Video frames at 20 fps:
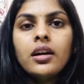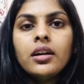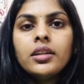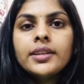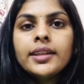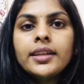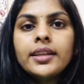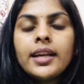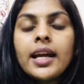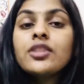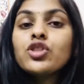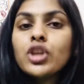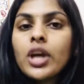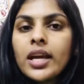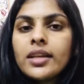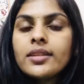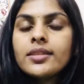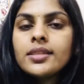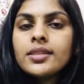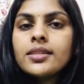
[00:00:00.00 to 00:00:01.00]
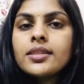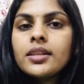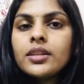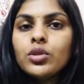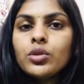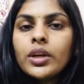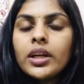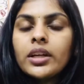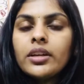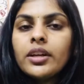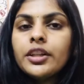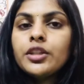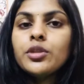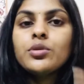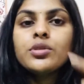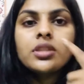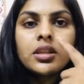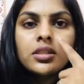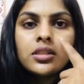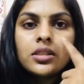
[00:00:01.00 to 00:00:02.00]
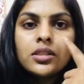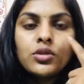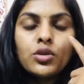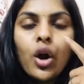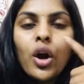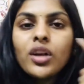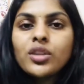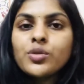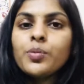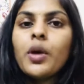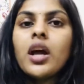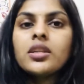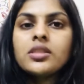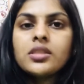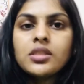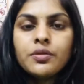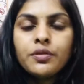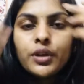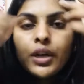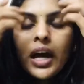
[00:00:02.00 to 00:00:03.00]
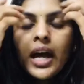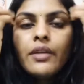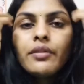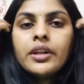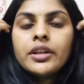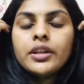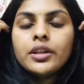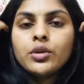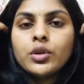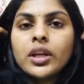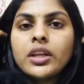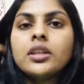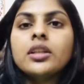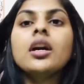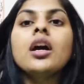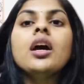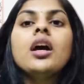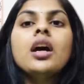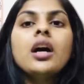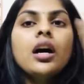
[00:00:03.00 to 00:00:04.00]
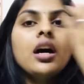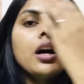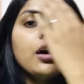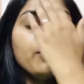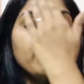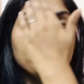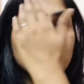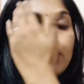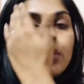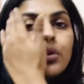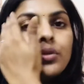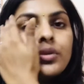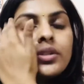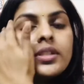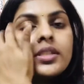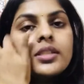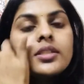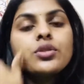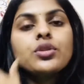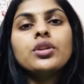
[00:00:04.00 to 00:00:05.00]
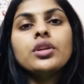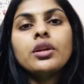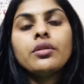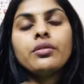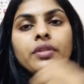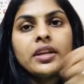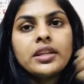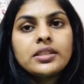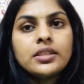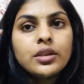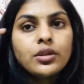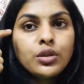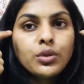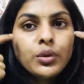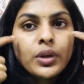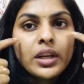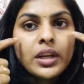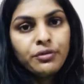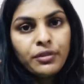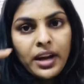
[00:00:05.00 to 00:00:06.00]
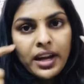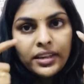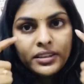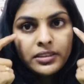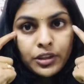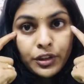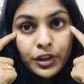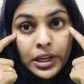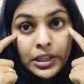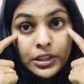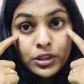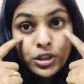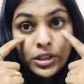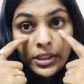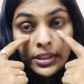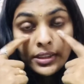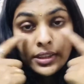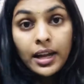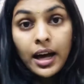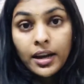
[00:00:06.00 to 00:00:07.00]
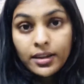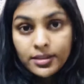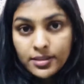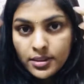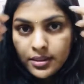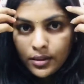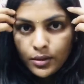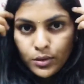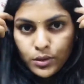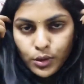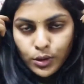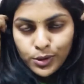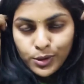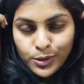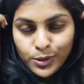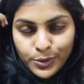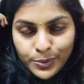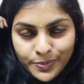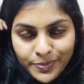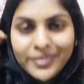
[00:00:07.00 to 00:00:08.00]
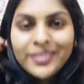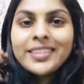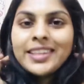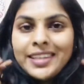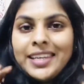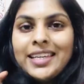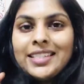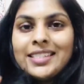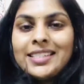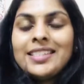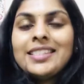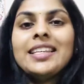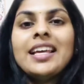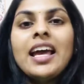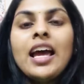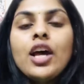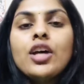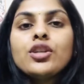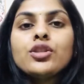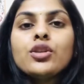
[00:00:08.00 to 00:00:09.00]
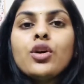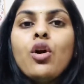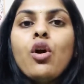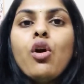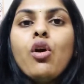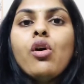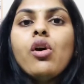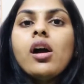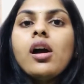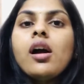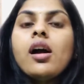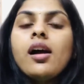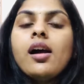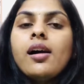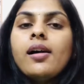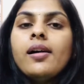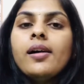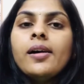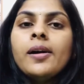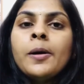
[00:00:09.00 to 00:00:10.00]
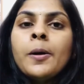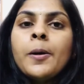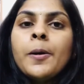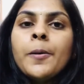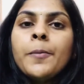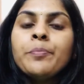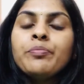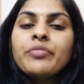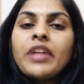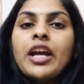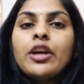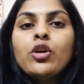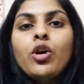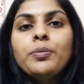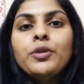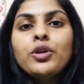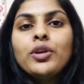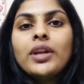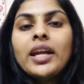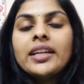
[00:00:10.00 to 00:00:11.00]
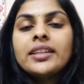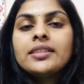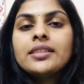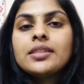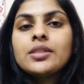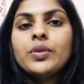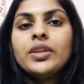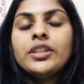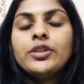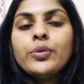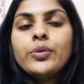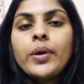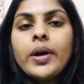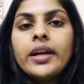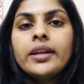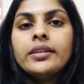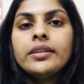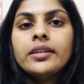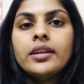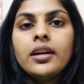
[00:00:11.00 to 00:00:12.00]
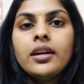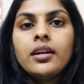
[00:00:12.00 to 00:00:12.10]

there are chances that you can reduce the dark spots if you have, and you can when you use this to your face, and you find the reduction in the dark circles also. Yes. So I hope you like this video, and